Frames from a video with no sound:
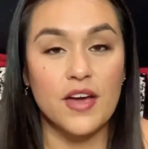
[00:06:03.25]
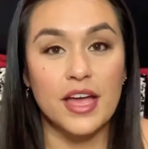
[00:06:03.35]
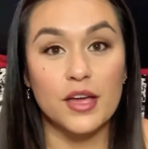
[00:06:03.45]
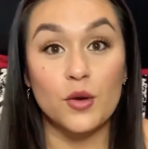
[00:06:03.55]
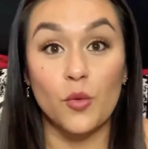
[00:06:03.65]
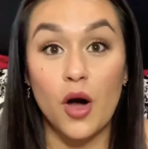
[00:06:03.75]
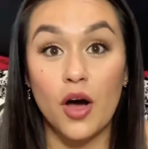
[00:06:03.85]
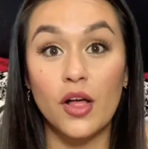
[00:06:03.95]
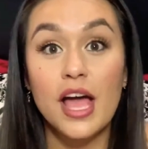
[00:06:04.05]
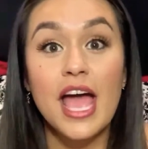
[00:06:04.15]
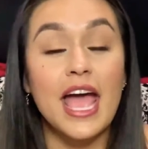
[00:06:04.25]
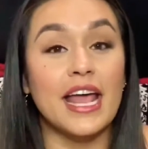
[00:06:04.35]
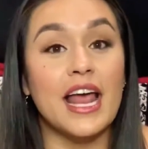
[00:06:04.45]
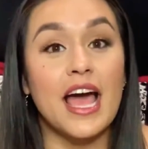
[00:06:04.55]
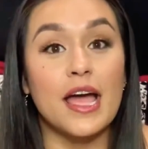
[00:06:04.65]
I hit a wall
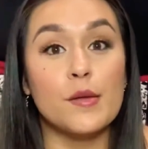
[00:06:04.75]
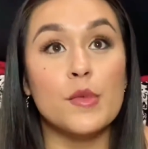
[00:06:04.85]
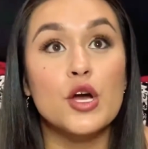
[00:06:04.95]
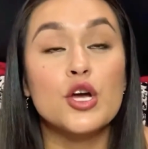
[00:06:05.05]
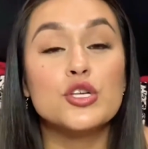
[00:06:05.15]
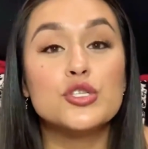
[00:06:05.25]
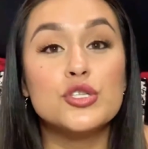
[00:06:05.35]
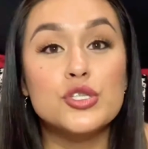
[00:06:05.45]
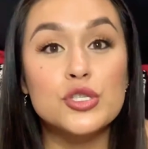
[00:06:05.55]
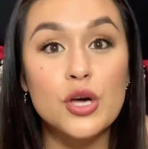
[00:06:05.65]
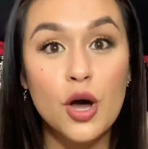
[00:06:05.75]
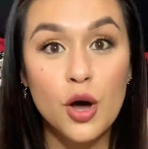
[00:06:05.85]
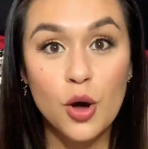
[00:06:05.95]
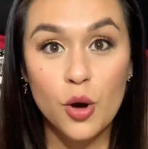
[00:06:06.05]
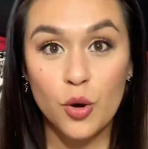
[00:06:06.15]
and I'm
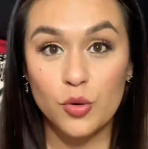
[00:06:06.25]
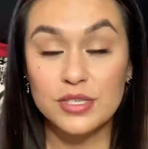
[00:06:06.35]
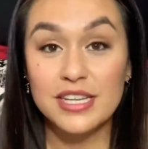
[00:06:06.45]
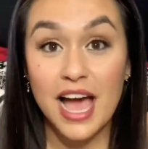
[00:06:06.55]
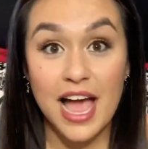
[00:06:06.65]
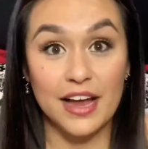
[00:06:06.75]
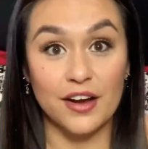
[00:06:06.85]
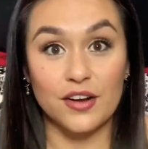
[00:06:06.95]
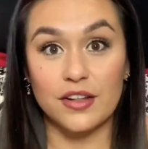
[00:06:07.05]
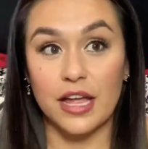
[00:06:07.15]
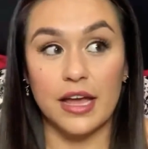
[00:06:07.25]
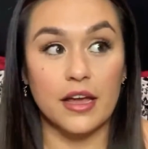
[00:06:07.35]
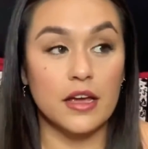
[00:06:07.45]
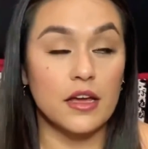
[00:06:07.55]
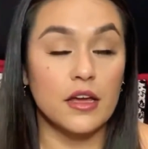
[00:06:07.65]
so tired,
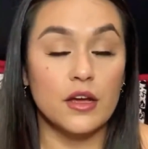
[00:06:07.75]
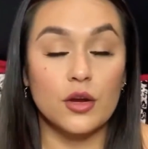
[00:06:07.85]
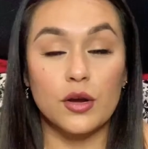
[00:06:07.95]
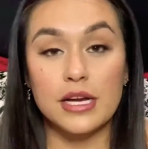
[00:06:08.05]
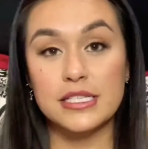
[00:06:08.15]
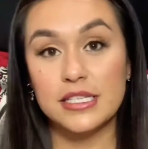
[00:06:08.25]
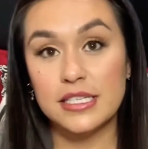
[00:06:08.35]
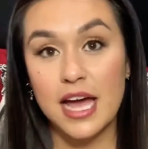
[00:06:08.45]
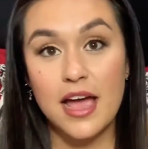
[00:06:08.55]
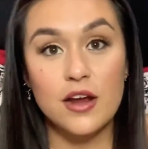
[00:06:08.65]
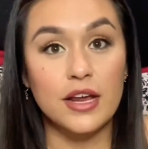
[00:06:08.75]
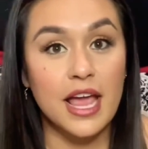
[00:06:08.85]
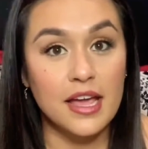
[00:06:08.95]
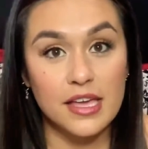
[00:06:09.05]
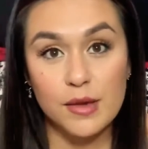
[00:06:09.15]
like crazy tired,
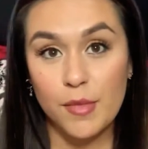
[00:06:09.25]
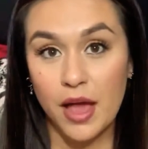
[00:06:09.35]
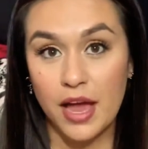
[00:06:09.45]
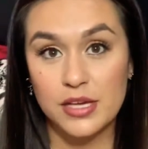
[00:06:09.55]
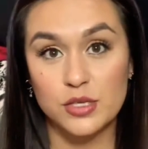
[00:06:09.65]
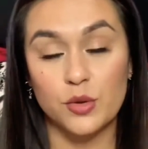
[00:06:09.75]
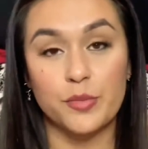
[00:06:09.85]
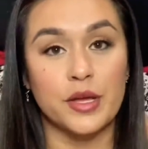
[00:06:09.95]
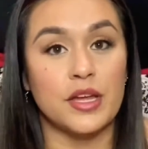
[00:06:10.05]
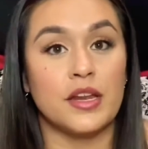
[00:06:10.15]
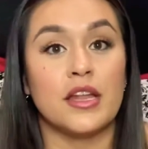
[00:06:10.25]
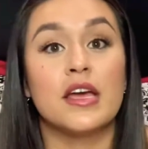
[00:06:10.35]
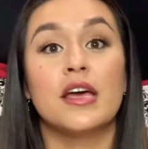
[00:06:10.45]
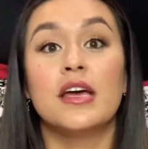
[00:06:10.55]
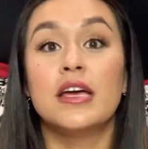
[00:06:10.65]
can't keep my eyes open,
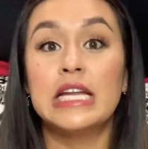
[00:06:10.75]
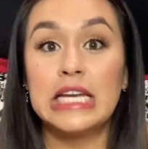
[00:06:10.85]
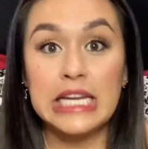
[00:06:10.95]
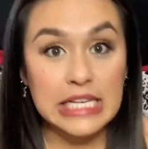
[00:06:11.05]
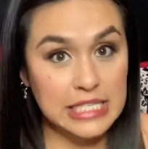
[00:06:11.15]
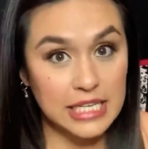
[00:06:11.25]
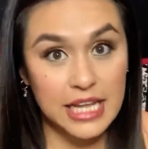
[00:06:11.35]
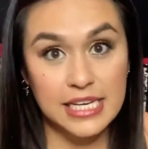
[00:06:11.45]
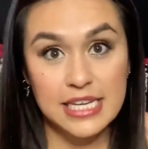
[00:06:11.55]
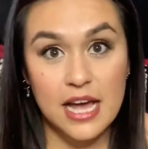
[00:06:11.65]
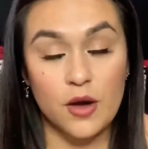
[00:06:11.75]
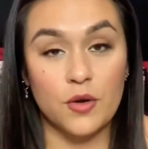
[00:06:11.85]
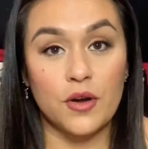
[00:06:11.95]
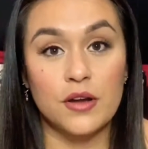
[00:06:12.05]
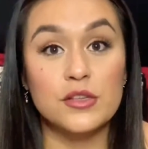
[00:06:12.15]
need to lay
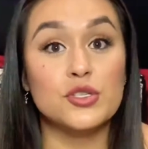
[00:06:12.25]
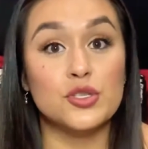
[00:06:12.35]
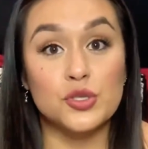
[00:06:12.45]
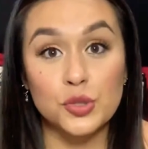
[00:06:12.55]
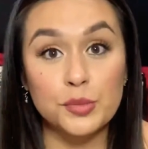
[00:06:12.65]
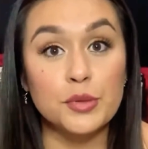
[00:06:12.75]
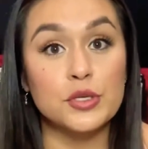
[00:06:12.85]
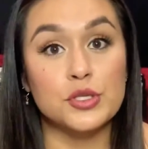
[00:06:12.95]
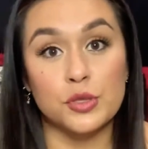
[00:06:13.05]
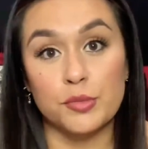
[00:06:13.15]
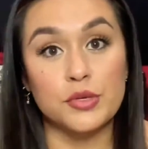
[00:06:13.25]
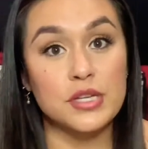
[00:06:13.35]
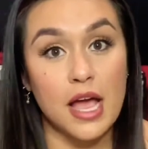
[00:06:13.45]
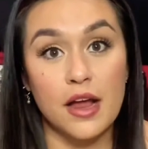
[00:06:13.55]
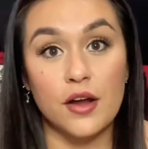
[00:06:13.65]
down, super, super
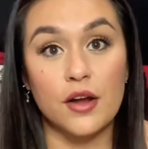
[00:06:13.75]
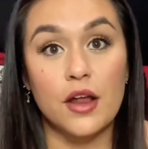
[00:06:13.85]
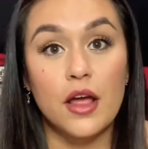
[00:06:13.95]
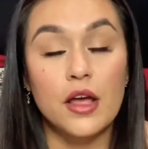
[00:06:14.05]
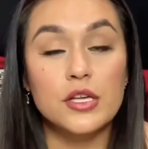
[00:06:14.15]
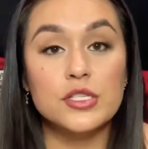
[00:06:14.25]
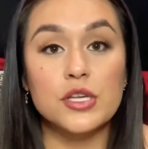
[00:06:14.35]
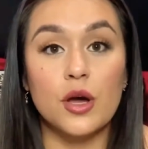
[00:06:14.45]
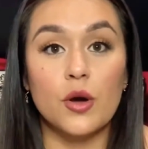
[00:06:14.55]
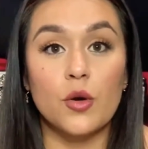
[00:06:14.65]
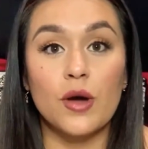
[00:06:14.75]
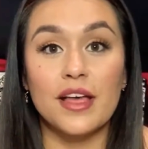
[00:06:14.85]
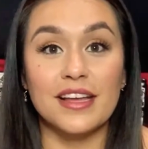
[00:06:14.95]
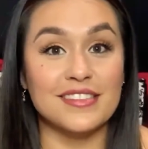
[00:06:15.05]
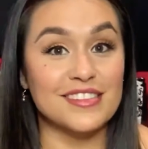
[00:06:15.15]
tired.
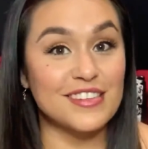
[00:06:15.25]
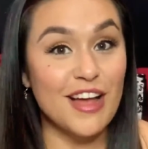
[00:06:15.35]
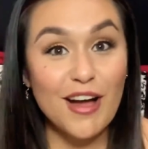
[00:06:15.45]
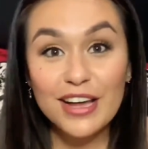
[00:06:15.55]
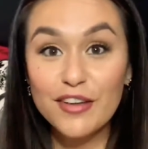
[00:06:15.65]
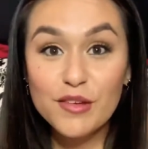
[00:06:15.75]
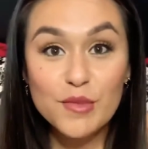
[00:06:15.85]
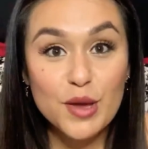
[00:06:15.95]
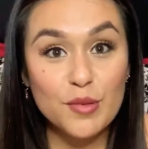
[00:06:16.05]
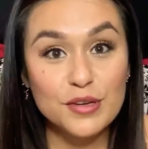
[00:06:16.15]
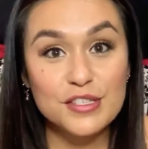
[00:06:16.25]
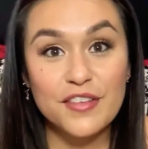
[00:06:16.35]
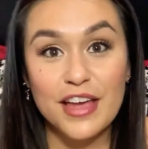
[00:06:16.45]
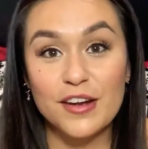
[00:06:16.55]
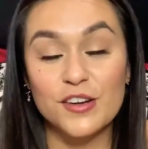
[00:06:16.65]
So it's not giving me a burst
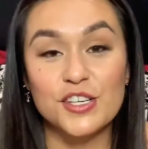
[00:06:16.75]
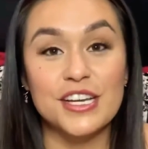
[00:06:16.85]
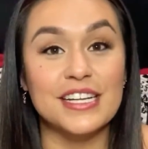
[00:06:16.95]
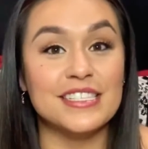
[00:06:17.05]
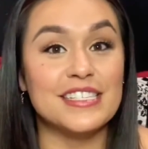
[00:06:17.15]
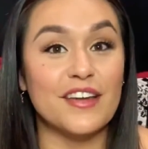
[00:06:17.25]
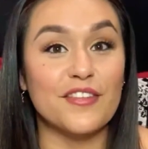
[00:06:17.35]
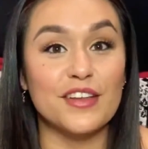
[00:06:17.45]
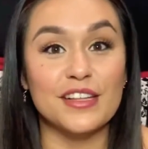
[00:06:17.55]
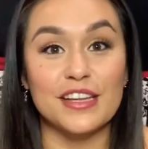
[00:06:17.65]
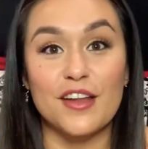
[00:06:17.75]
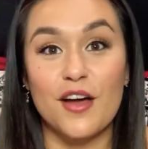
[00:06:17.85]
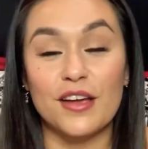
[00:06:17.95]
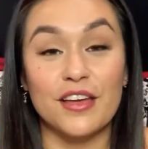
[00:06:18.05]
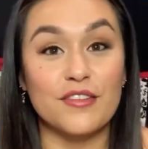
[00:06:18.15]
of energy. It's definitely
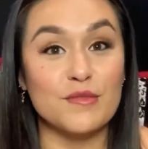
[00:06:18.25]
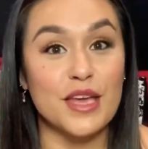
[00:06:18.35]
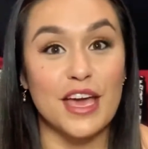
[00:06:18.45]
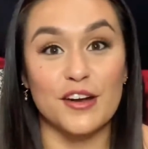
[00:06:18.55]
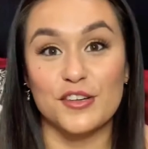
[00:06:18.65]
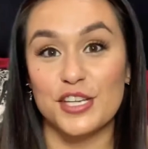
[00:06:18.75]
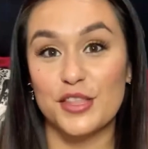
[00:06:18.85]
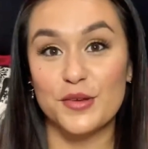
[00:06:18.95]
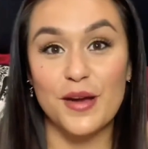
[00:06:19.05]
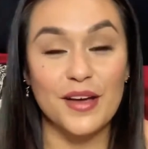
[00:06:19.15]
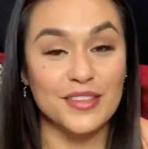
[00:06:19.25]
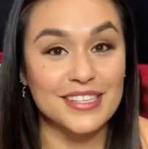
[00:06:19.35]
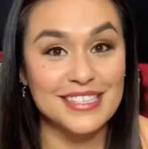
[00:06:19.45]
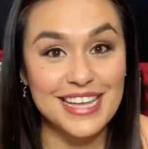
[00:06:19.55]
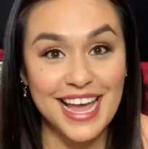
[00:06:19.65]
not giving me energy throughout
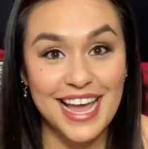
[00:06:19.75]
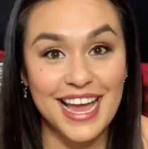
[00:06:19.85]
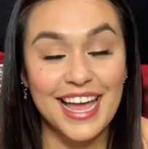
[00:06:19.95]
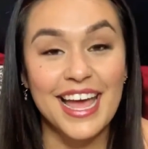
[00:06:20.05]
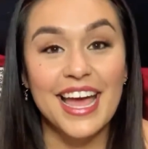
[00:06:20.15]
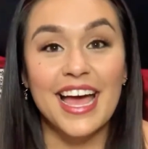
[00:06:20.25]
the day.